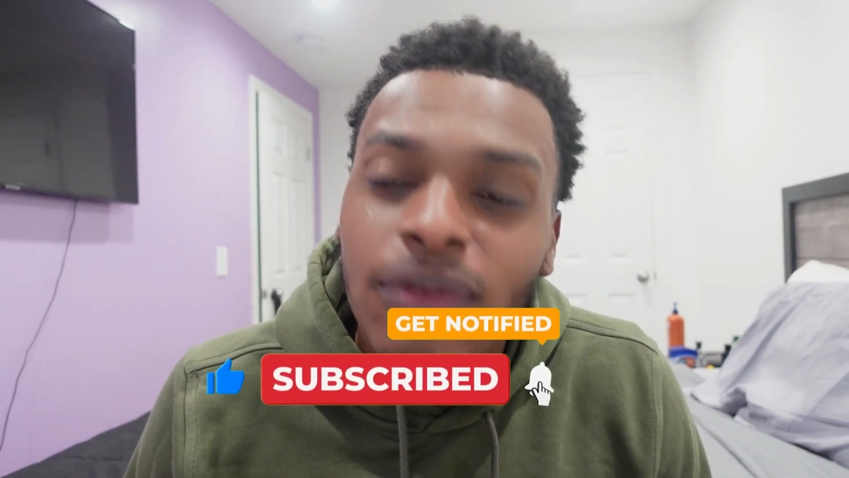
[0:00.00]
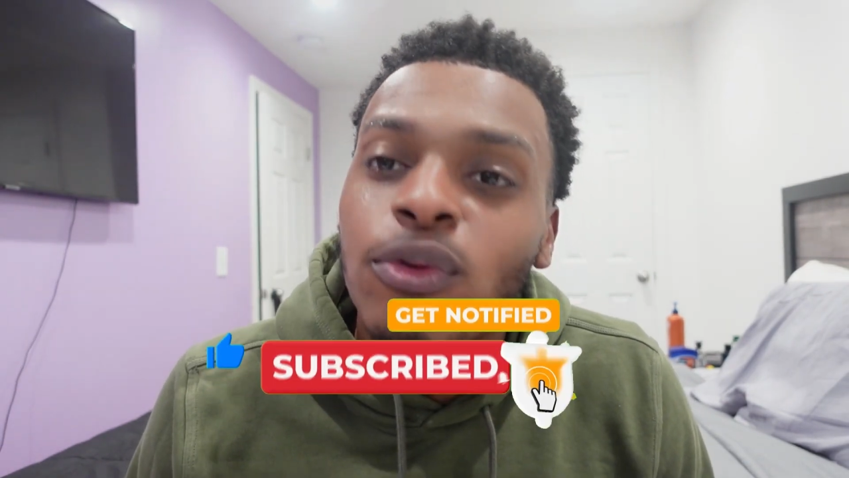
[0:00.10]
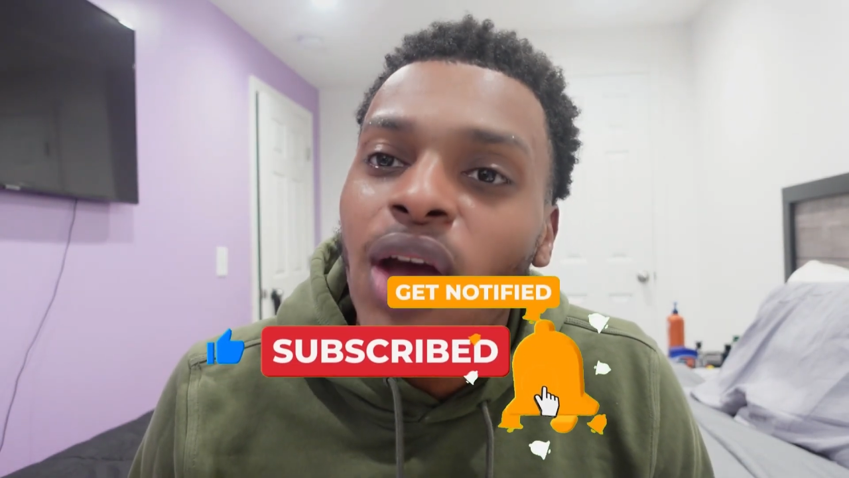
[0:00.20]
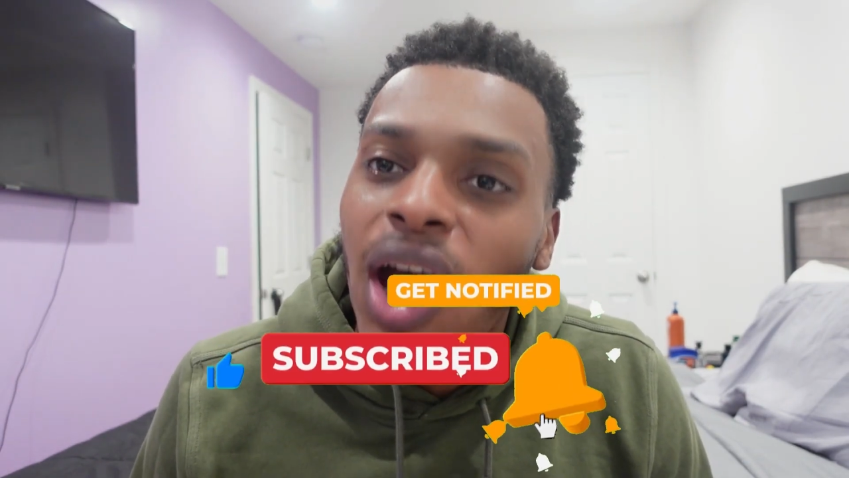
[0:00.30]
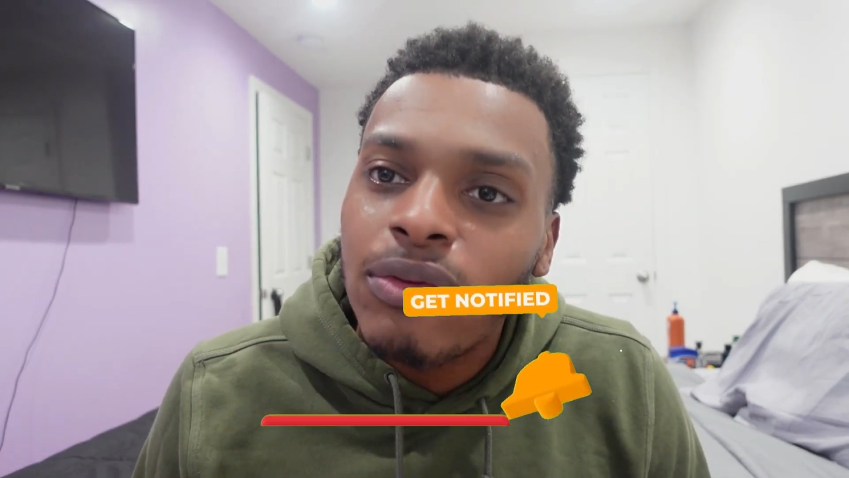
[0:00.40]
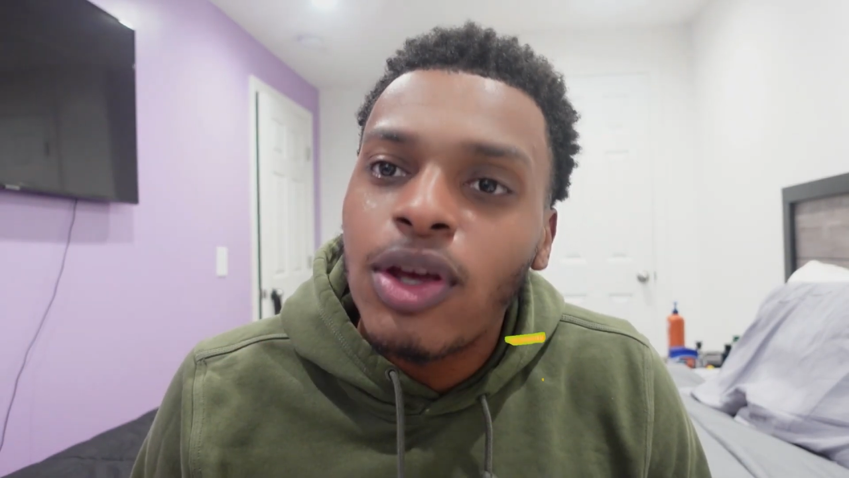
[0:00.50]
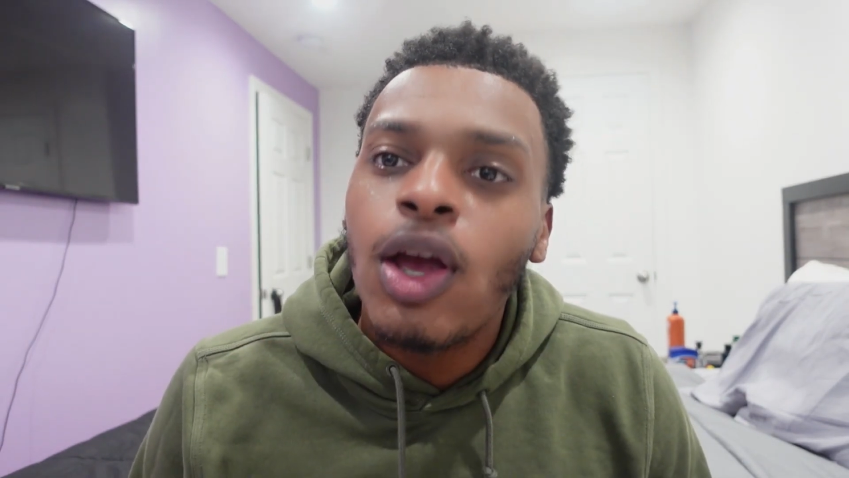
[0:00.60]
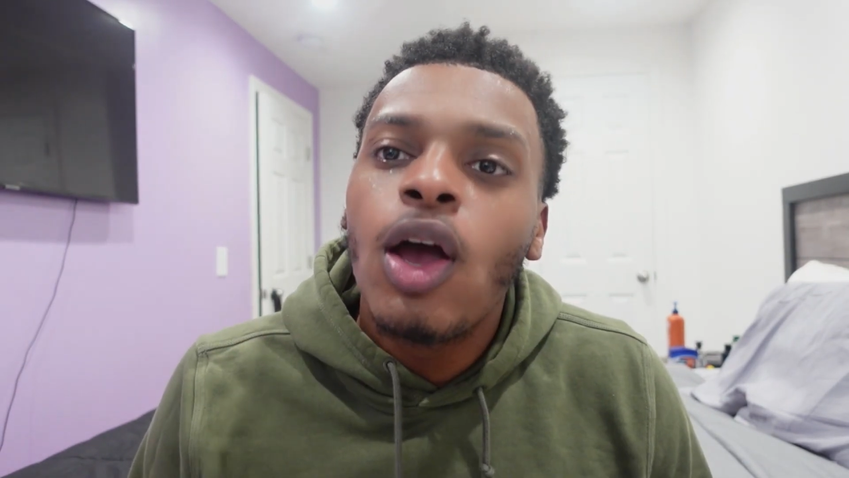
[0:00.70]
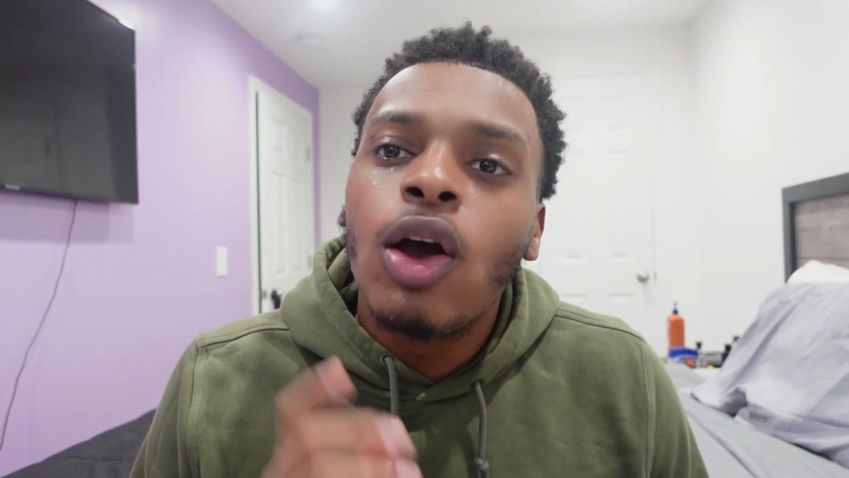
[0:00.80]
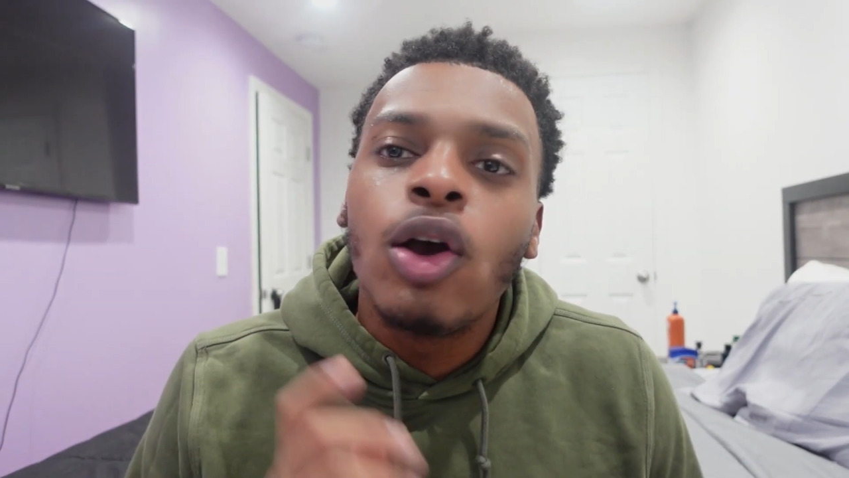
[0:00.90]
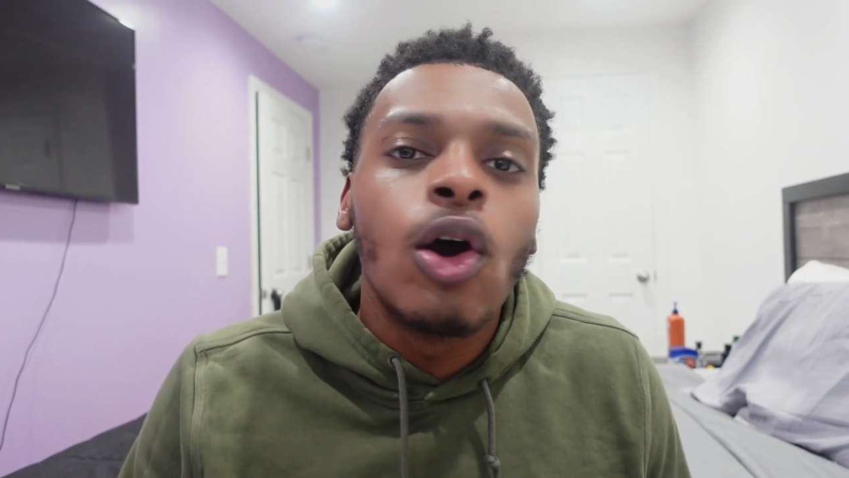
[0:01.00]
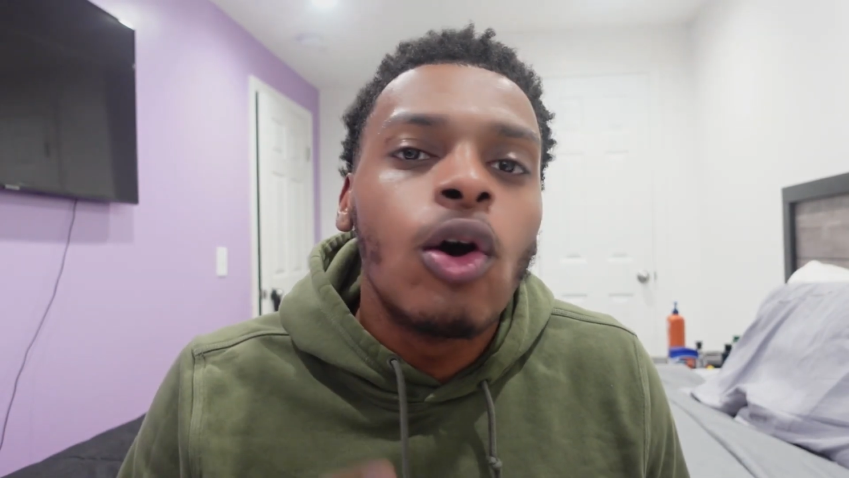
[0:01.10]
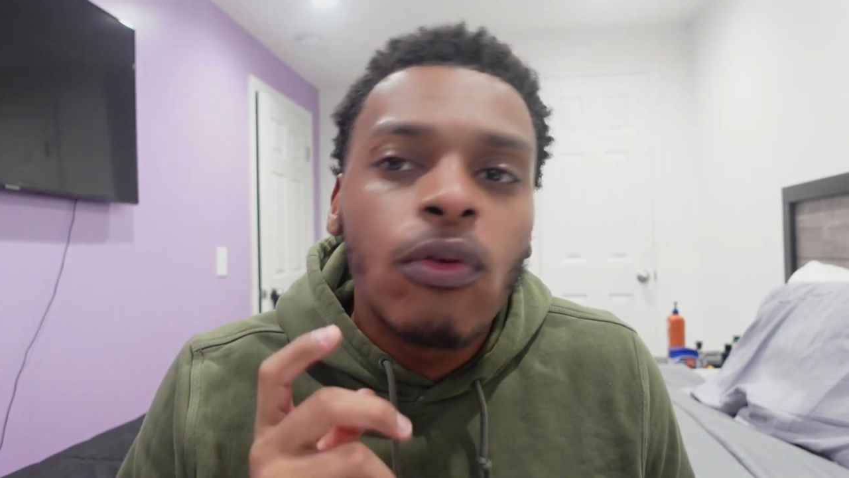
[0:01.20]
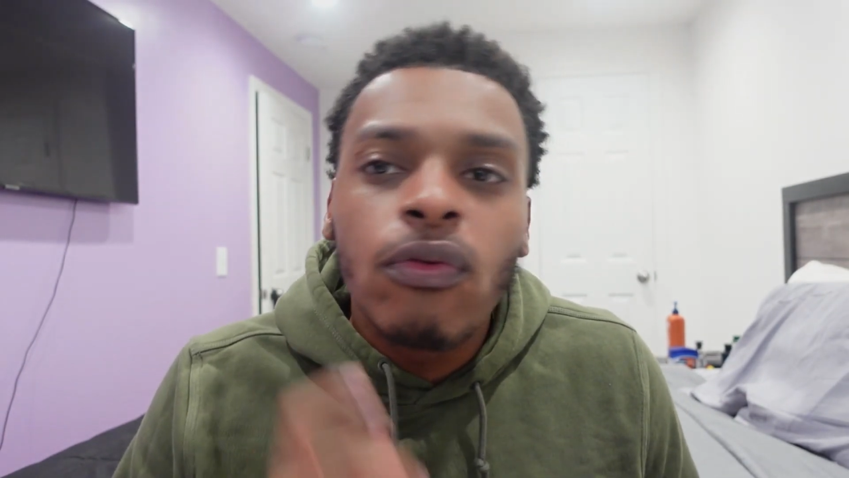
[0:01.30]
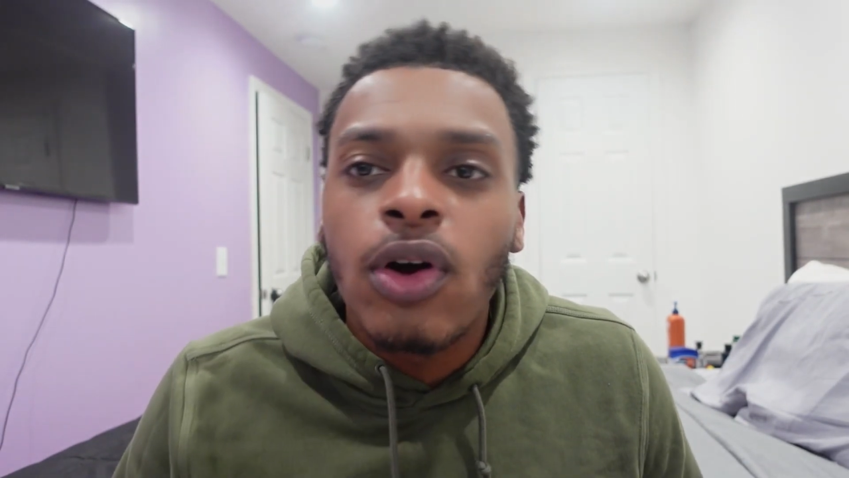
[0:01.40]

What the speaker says: And if you haven't, go